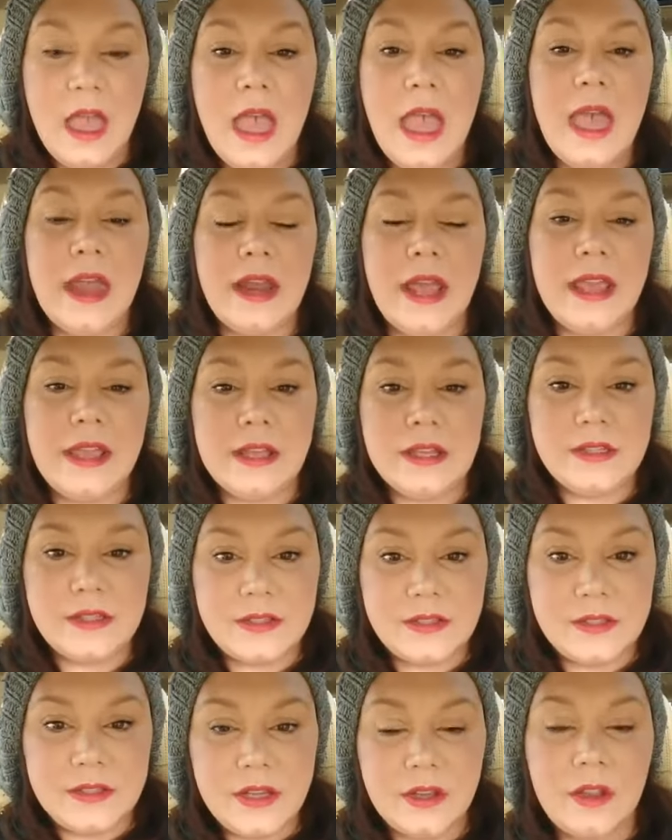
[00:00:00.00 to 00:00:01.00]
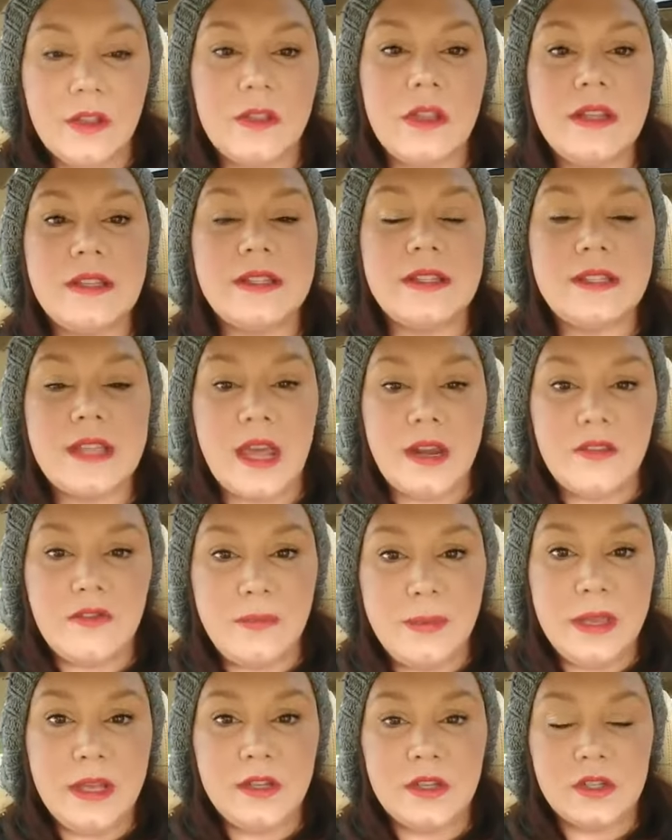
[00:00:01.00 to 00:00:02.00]
And I can still, instead of
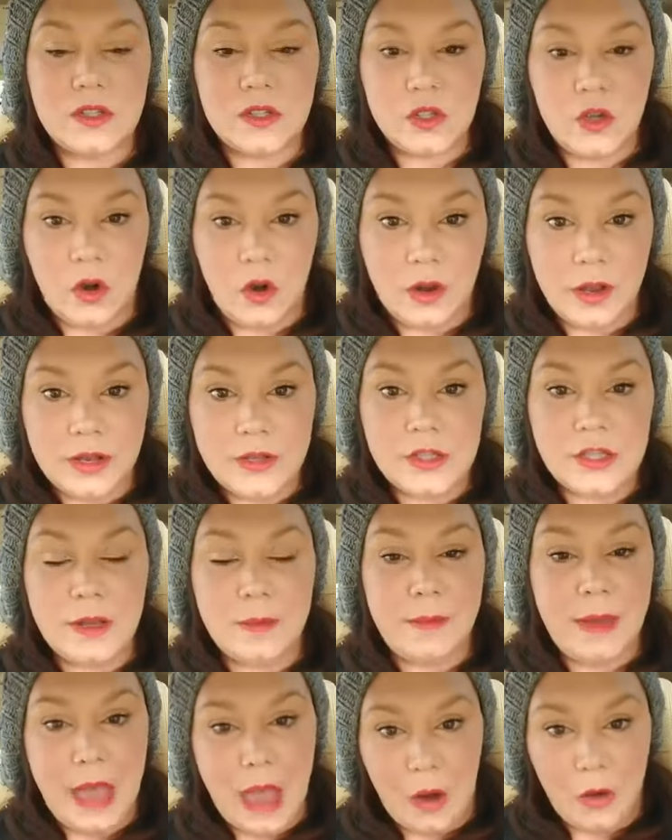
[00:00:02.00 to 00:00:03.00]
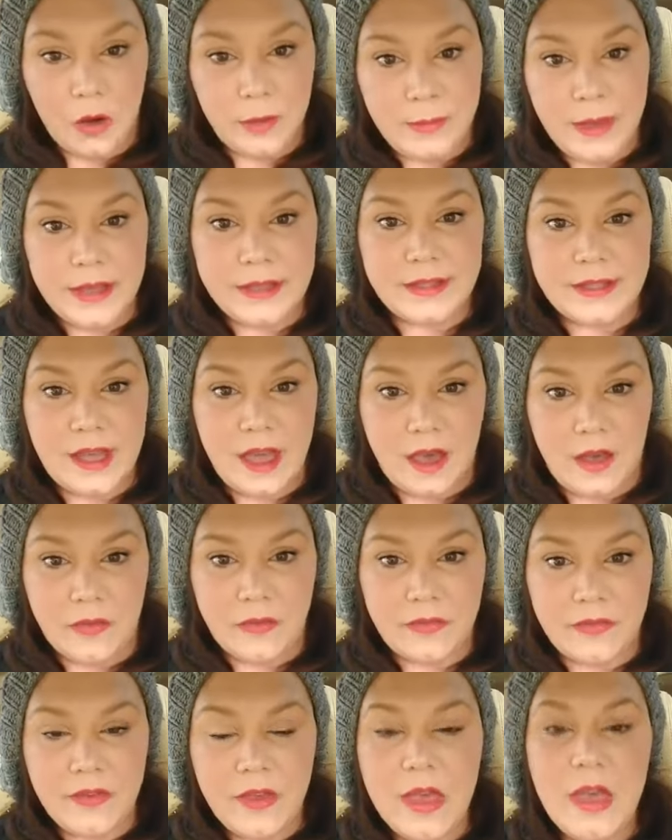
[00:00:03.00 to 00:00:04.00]
being discouraged, empower
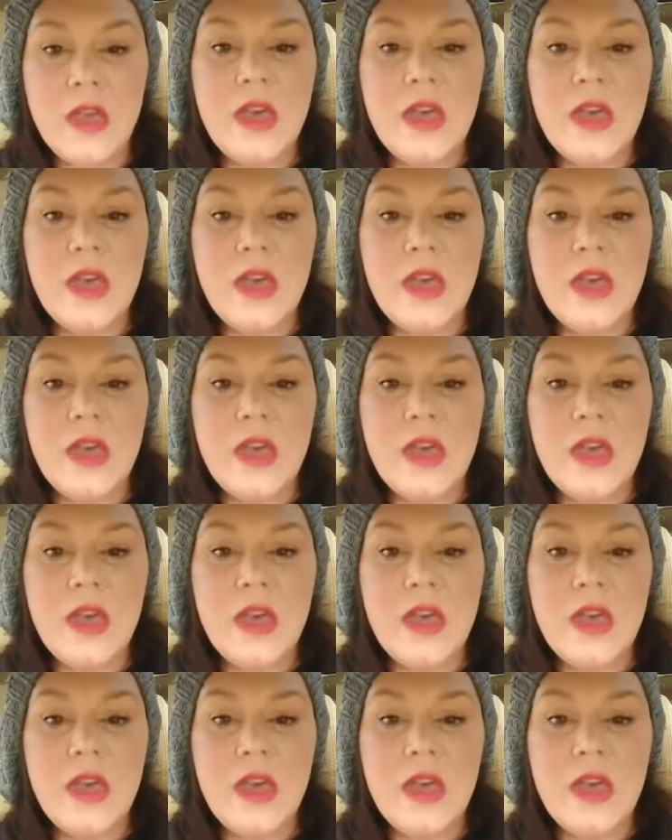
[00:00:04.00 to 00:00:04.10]
myself